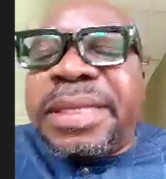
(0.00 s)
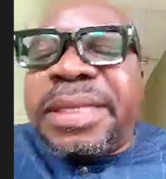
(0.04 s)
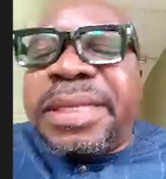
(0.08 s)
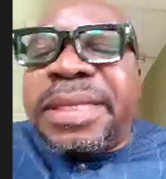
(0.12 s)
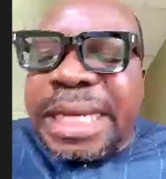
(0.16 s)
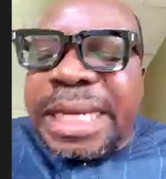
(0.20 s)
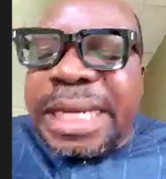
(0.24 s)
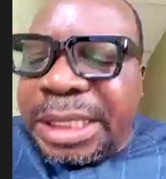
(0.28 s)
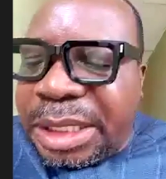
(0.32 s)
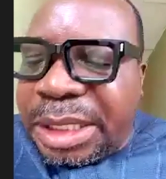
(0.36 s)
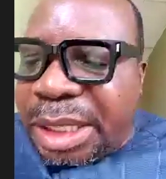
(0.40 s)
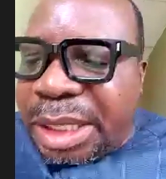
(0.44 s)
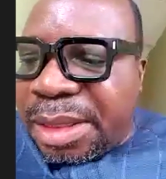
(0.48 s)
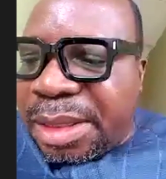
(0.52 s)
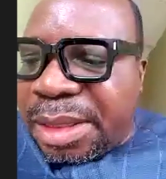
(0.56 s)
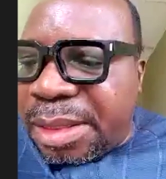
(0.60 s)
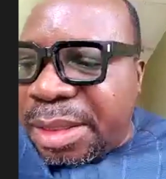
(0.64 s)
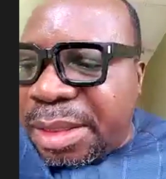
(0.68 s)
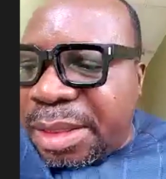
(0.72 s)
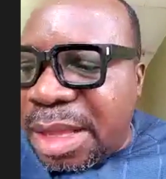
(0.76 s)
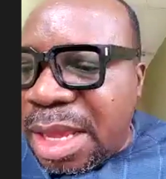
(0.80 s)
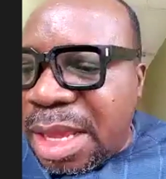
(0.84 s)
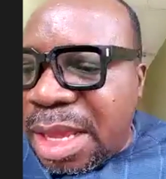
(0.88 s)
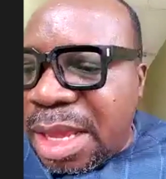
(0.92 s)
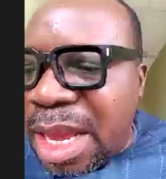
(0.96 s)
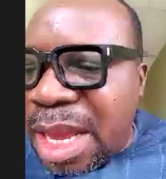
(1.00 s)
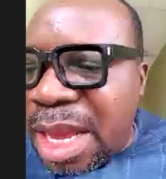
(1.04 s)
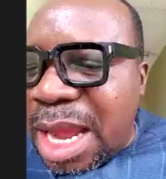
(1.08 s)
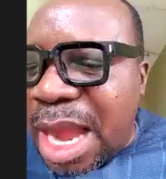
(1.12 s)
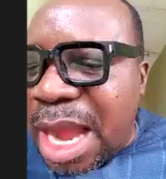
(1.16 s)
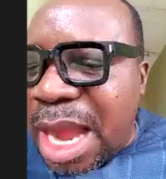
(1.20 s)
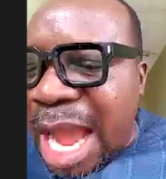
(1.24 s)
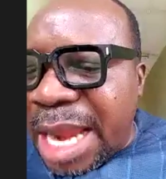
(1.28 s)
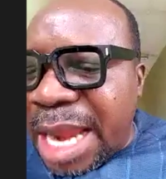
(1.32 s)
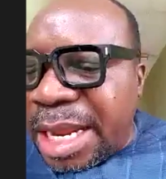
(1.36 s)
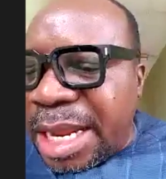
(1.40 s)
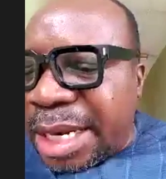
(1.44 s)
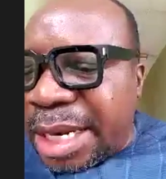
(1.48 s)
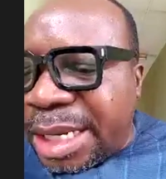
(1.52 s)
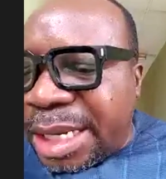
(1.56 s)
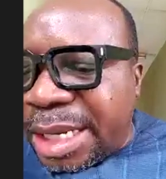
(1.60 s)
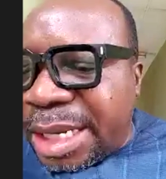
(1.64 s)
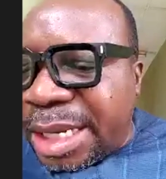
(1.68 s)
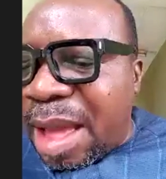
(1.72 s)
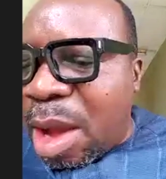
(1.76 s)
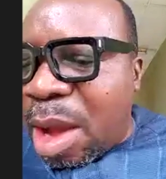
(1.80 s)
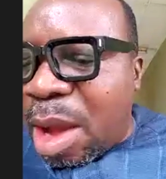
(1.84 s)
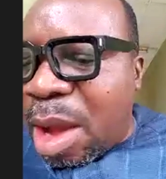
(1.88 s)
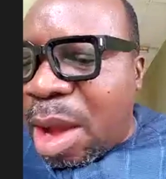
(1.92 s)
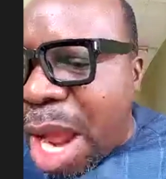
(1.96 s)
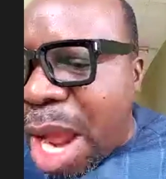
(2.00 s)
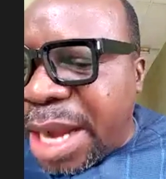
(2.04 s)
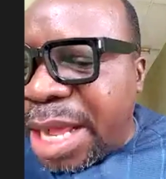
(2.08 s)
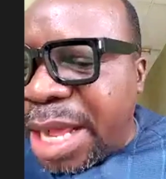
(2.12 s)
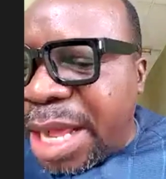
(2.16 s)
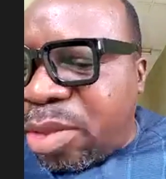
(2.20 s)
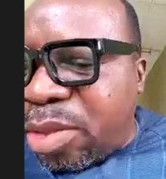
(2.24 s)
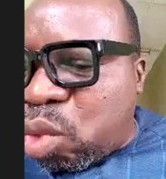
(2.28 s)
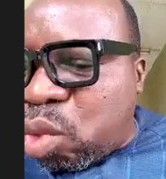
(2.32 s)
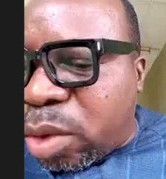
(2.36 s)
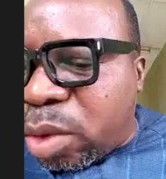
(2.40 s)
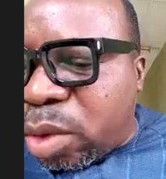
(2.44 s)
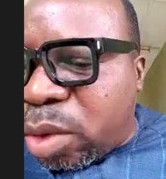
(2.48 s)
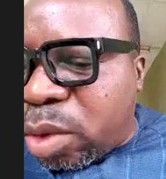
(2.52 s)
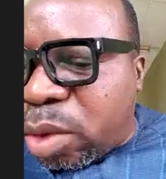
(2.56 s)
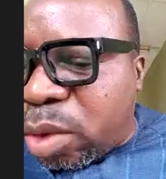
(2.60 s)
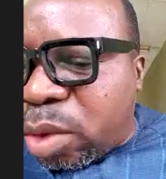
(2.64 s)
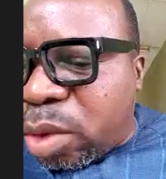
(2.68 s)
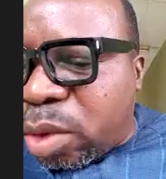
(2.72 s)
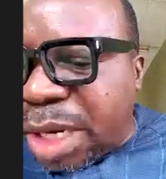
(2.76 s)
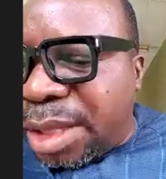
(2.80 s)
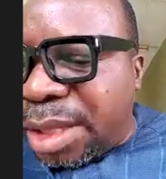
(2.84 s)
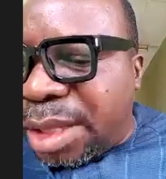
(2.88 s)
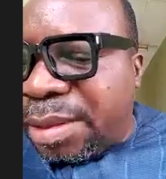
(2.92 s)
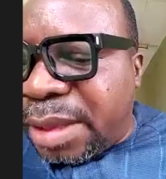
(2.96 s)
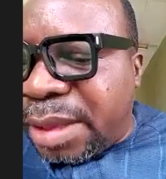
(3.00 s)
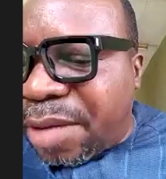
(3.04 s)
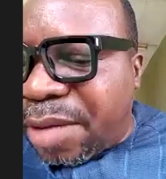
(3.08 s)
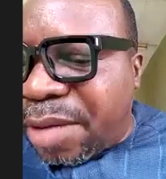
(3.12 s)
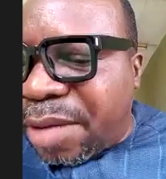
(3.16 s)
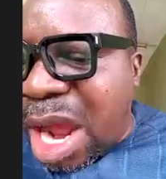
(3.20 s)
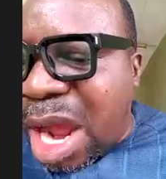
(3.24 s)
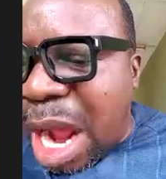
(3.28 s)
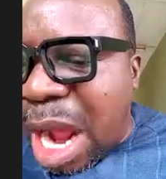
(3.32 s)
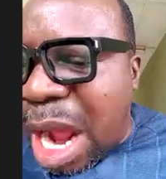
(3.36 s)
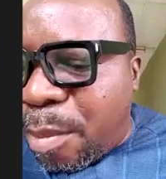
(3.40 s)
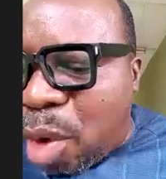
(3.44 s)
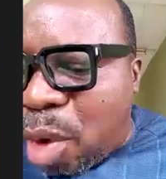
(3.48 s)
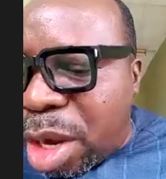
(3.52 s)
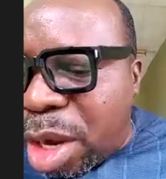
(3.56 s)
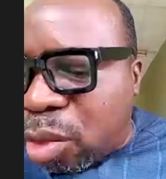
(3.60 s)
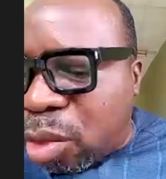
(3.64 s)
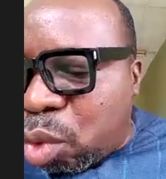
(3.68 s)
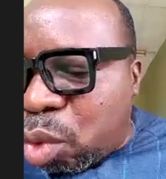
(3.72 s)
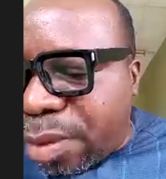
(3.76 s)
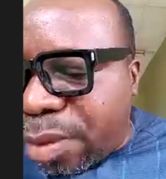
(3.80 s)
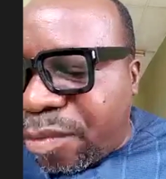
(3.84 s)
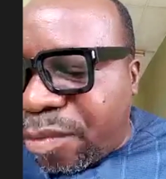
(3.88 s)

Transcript: changes and increase awareness to create a safer and more inclusive